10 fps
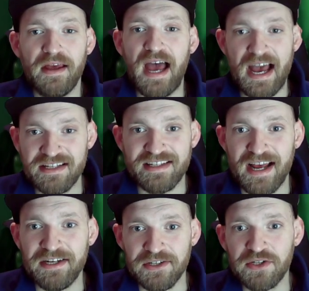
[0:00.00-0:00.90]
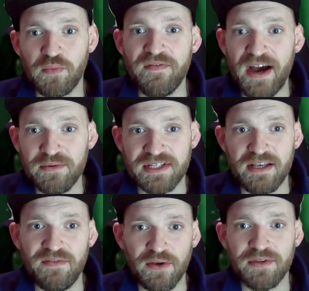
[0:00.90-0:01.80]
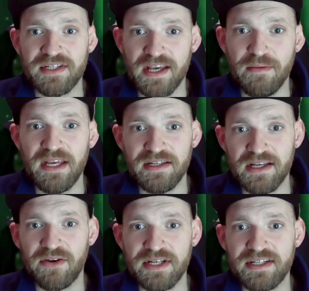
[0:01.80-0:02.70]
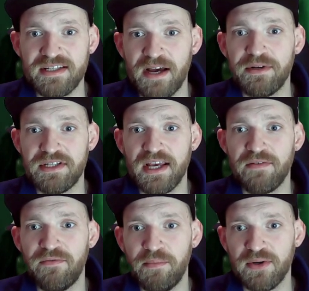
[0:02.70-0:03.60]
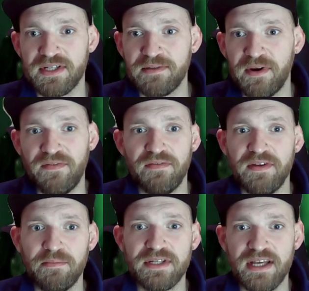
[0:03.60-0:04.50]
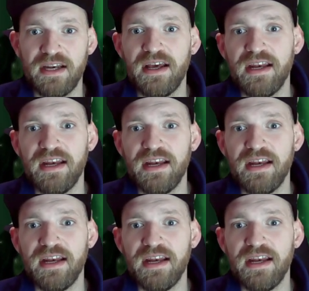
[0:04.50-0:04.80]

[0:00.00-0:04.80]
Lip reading: As standard, without Sifi on the team, he decreases damage taken from bosses by 15%,